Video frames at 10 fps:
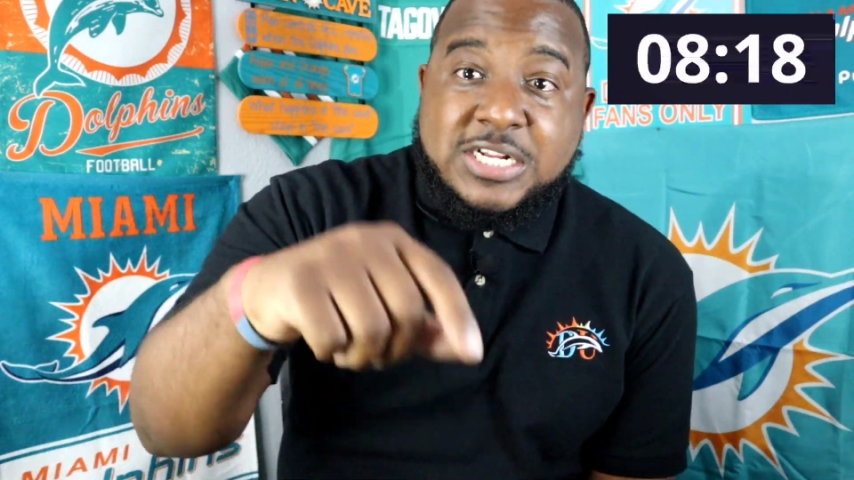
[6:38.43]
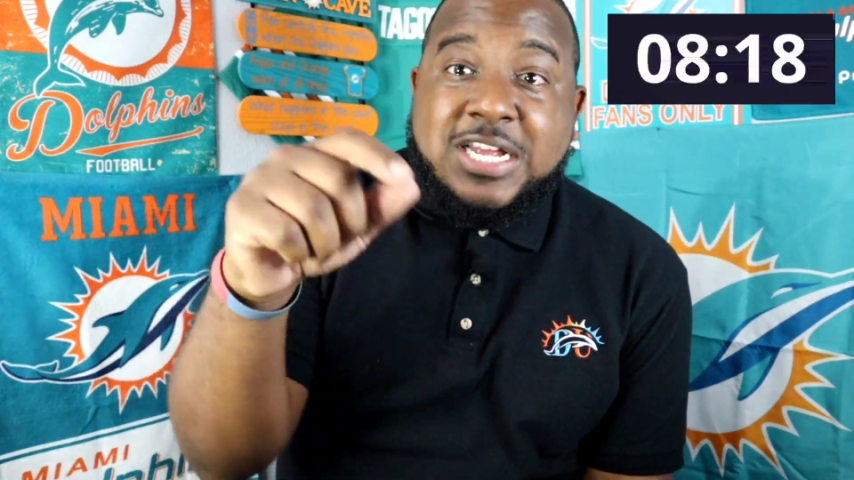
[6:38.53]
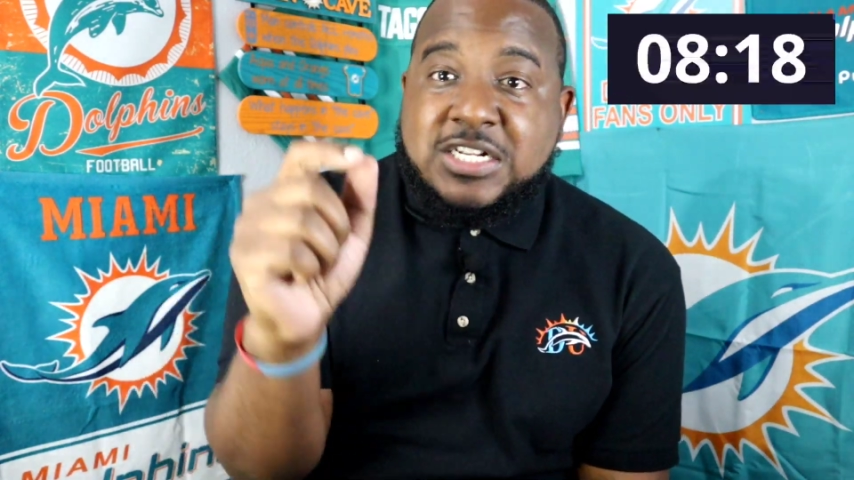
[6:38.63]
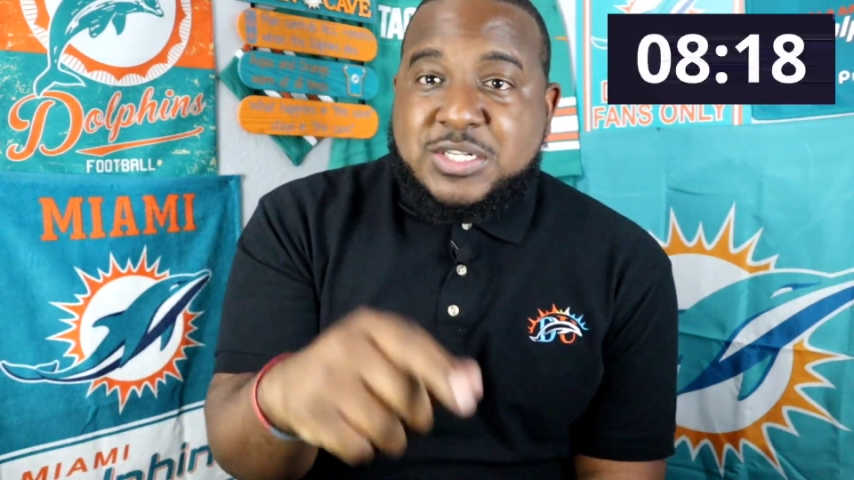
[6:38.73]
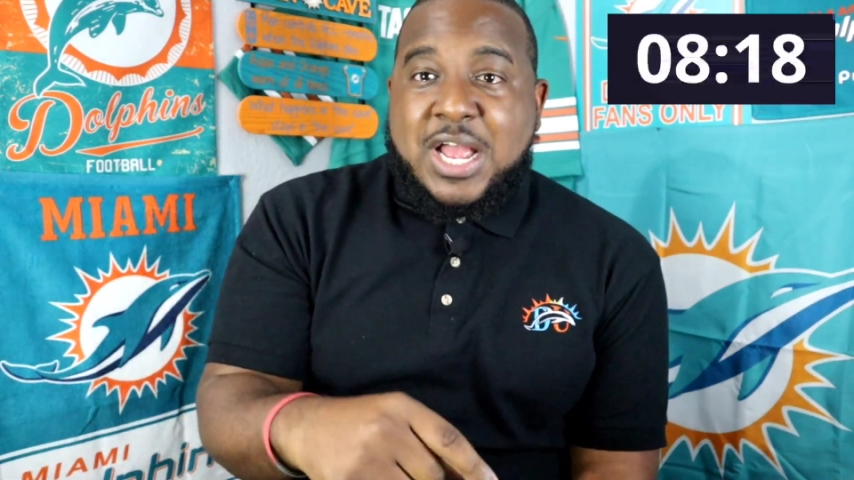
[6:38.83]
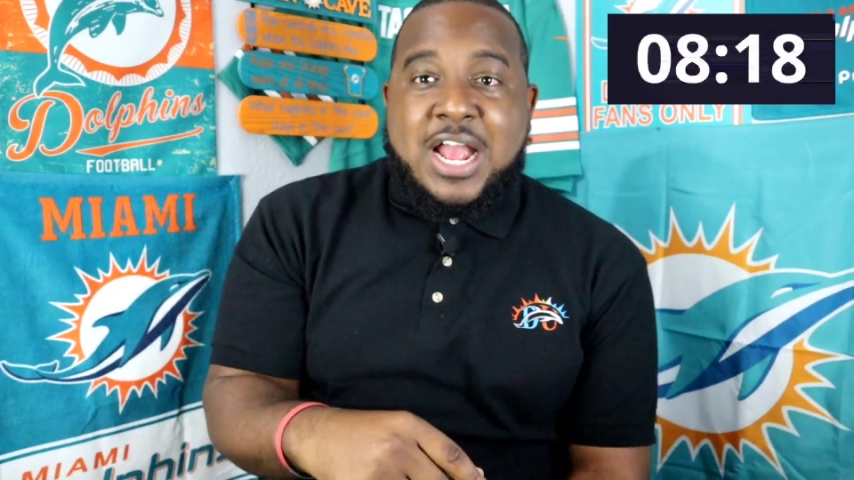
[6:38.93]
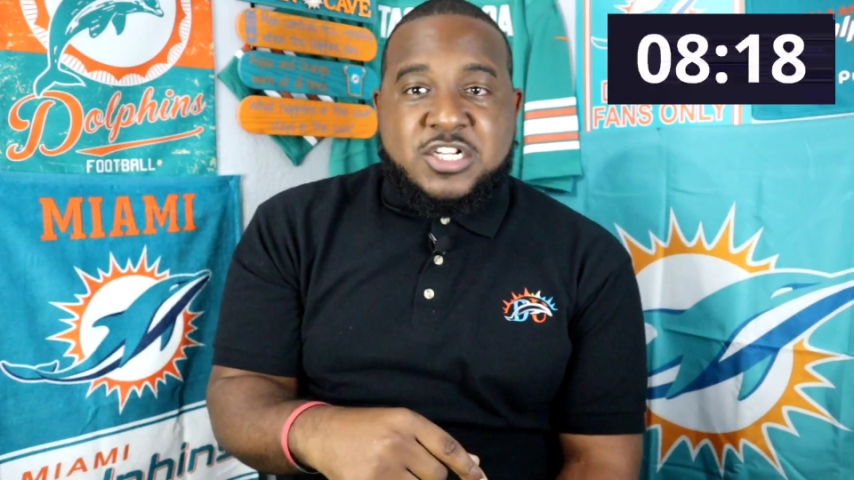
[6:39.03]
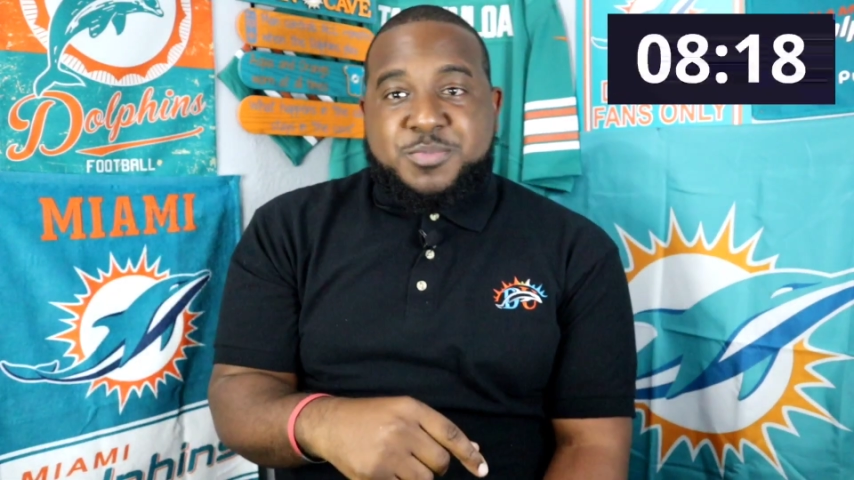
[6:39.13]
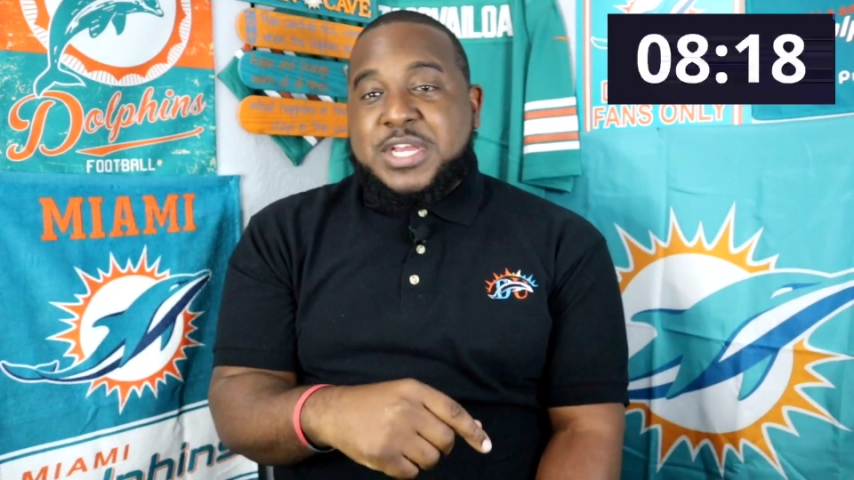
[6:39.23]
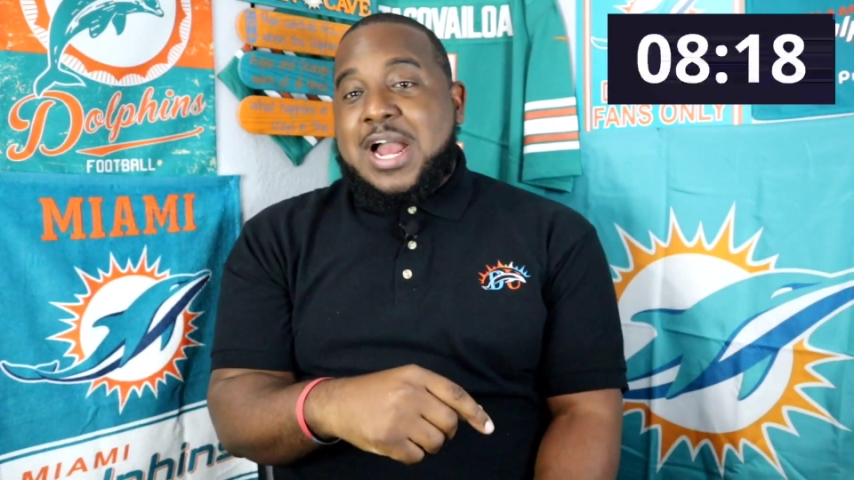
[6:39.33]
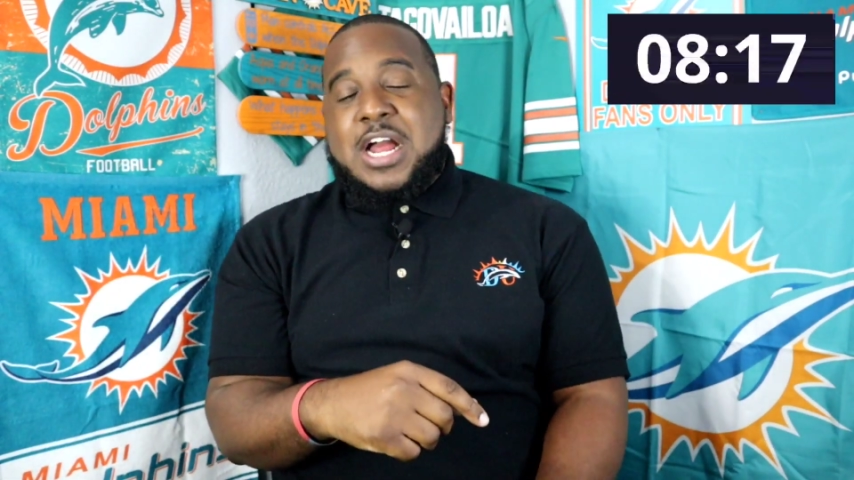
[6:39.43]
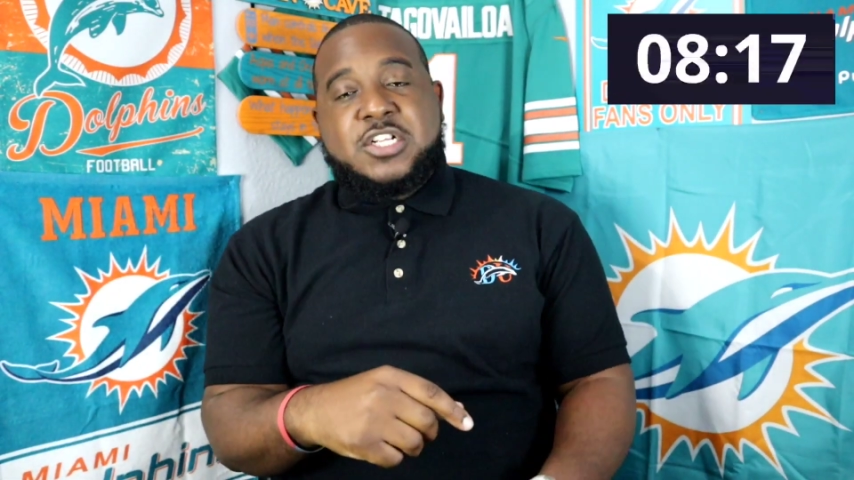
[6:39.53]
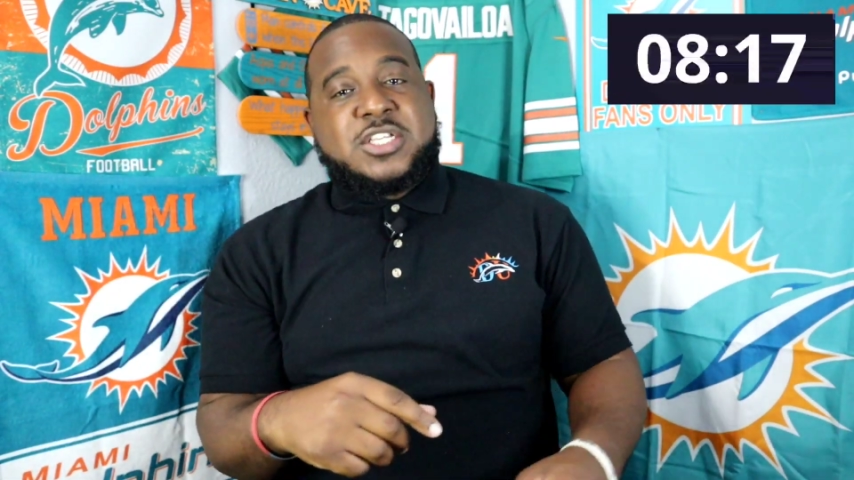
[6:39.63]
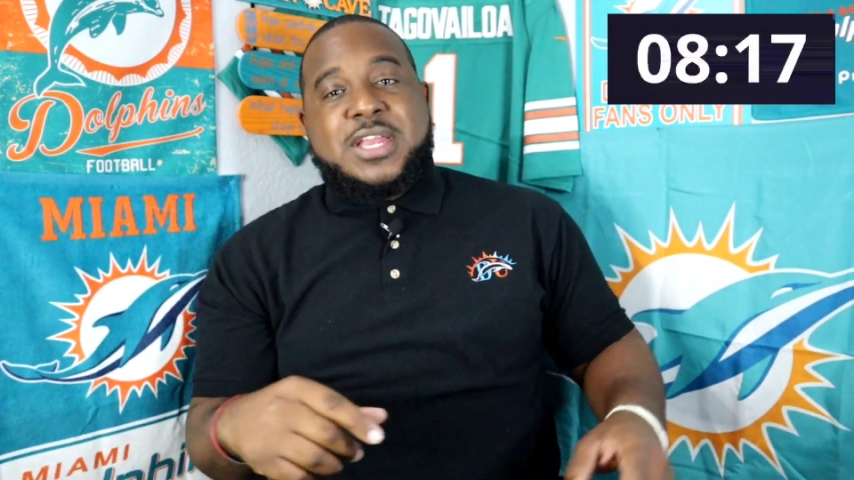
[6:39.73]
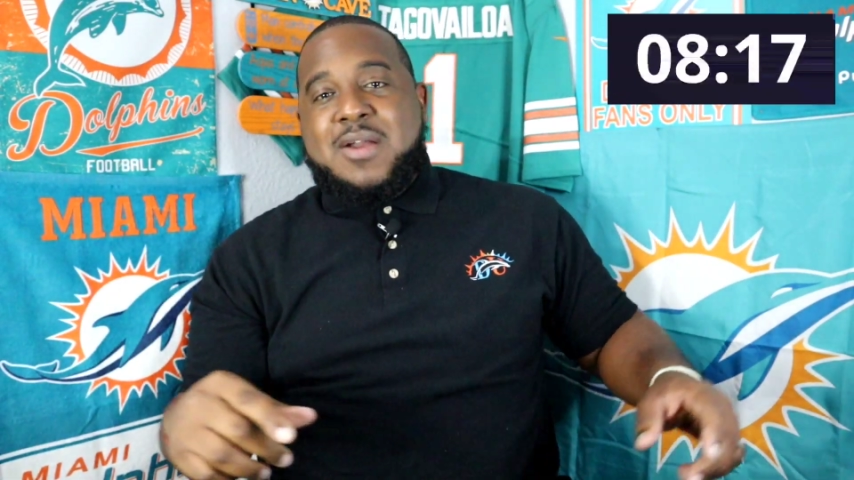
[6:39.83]
This has to be the
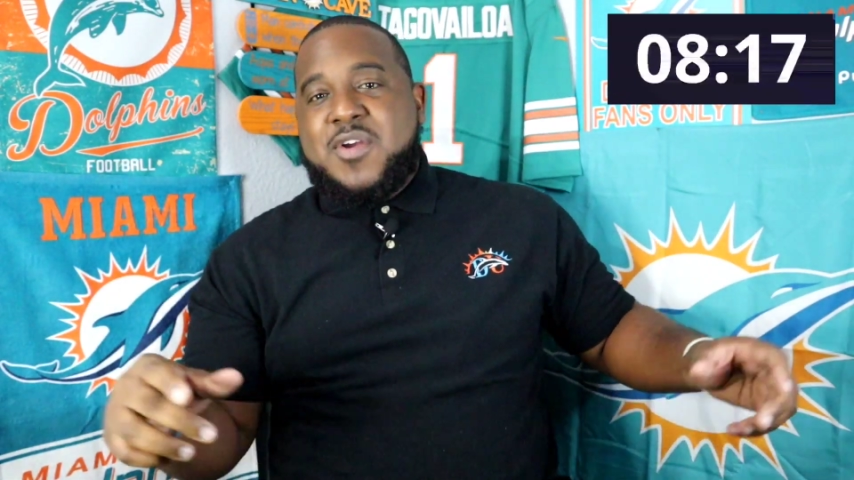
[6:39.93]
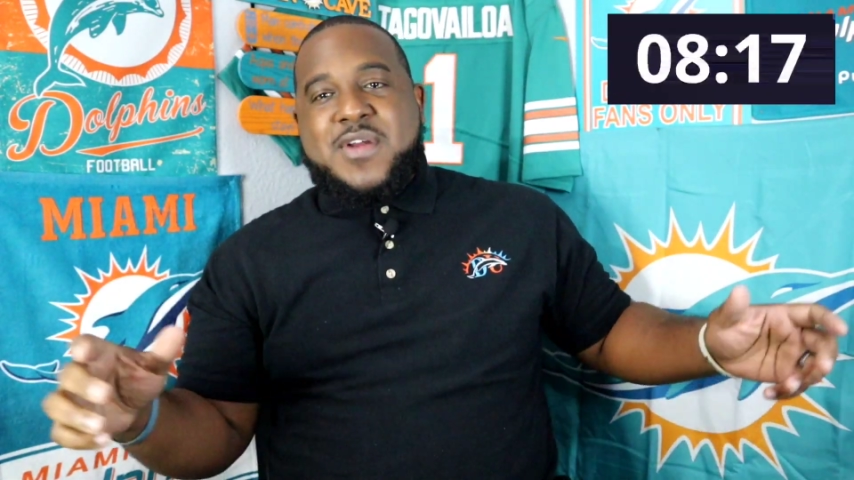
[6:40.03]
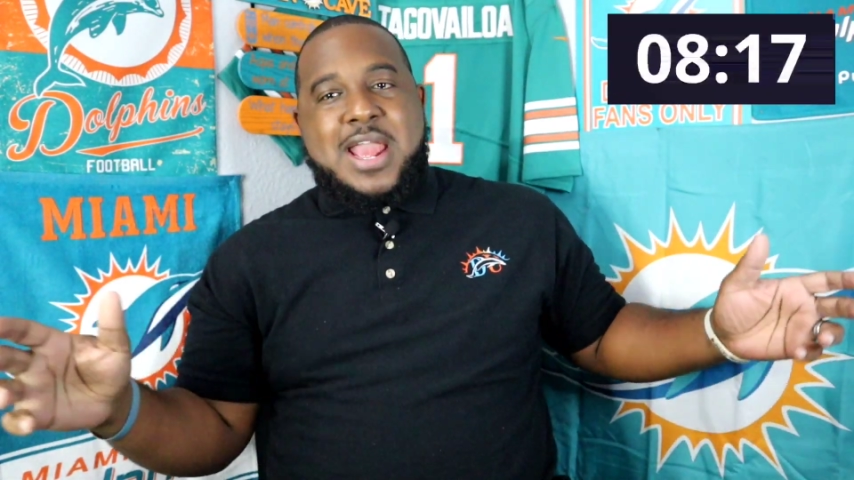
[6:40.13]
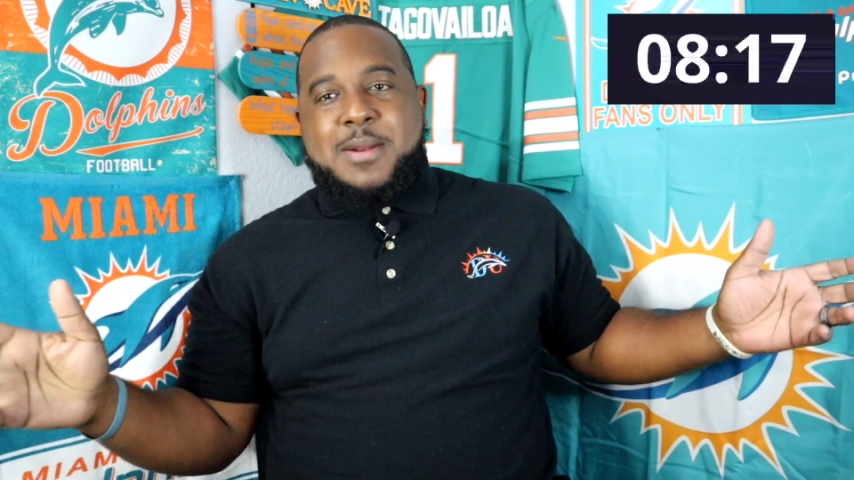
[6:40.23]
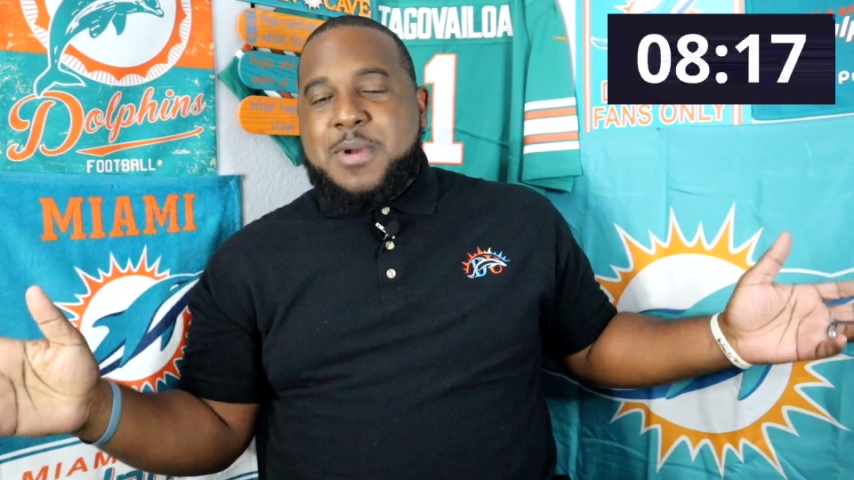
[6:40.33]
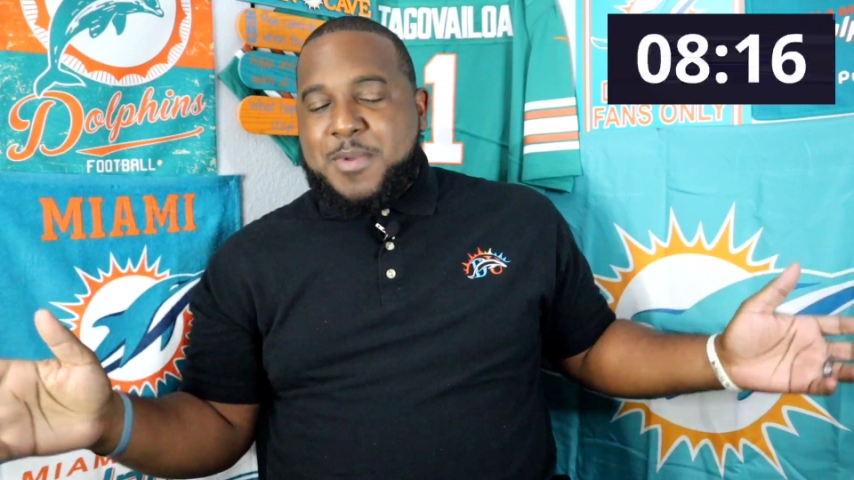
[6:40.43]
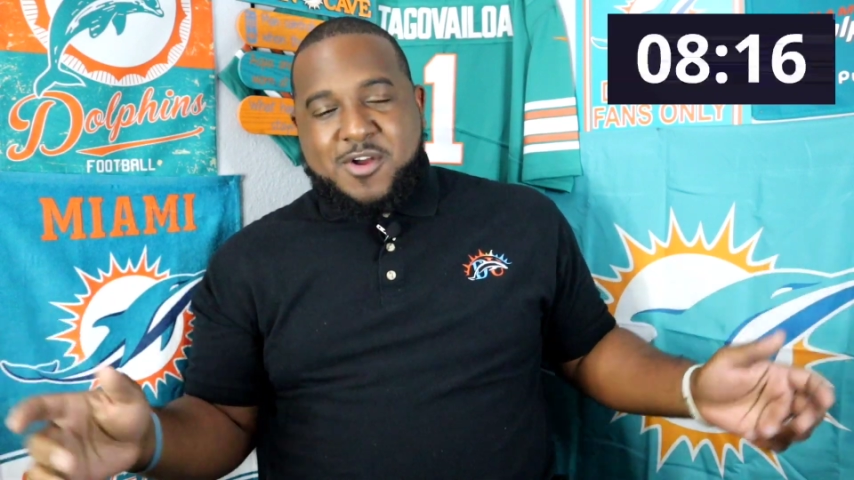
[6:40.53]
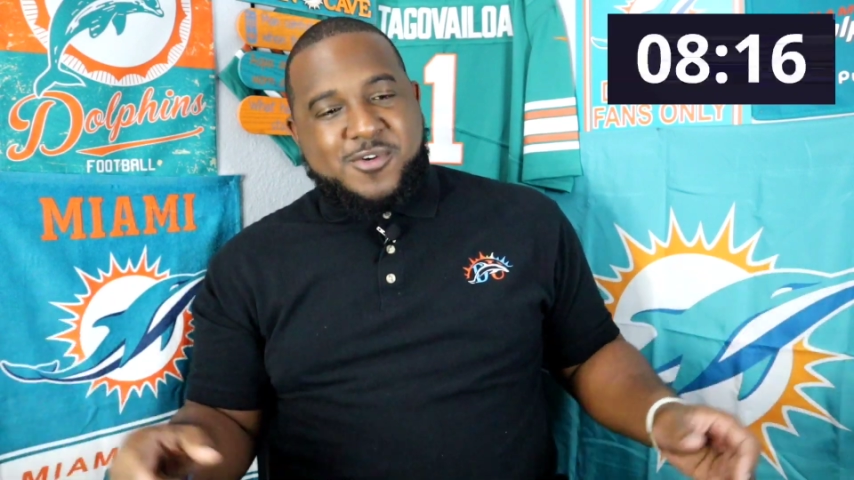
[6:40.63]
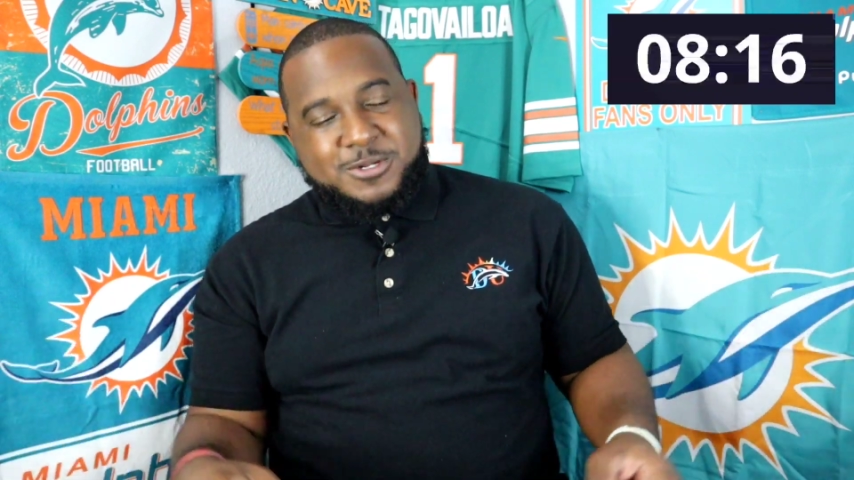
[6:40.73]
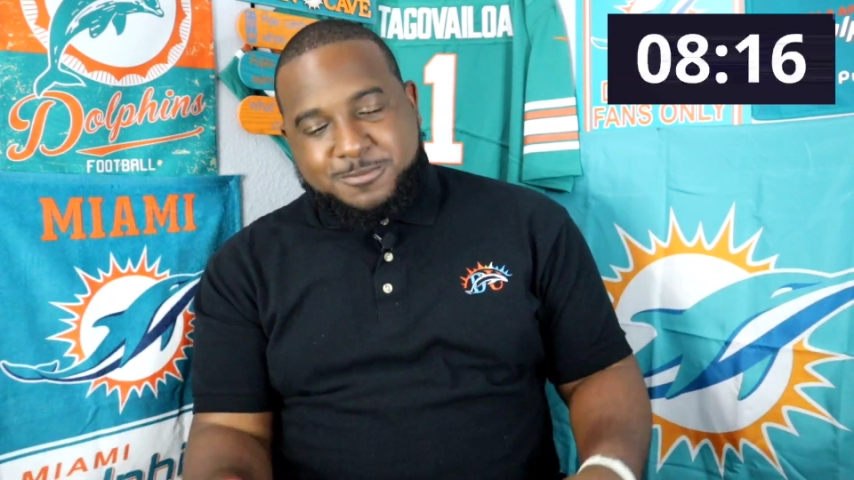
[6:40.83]
hottest thing I've ever had in my mouth.